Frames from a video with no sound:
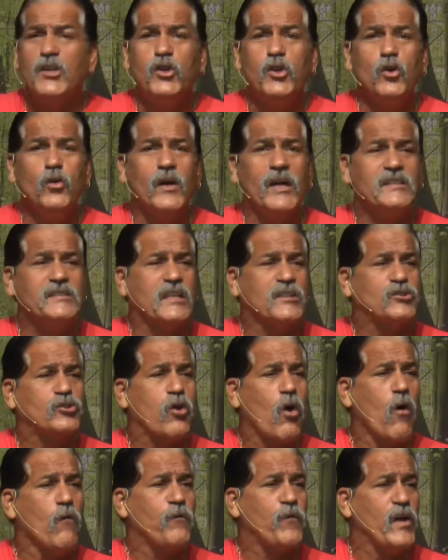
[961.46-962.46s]
you as a
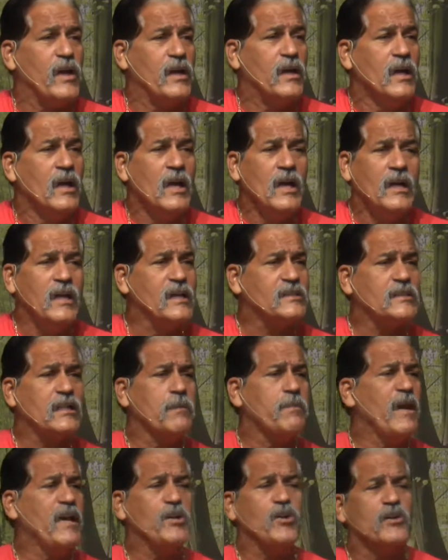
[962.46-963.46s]
trophy.
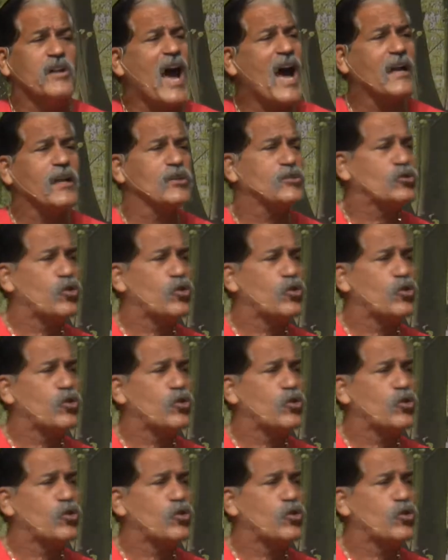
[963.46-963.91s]
Listen to me, you're not a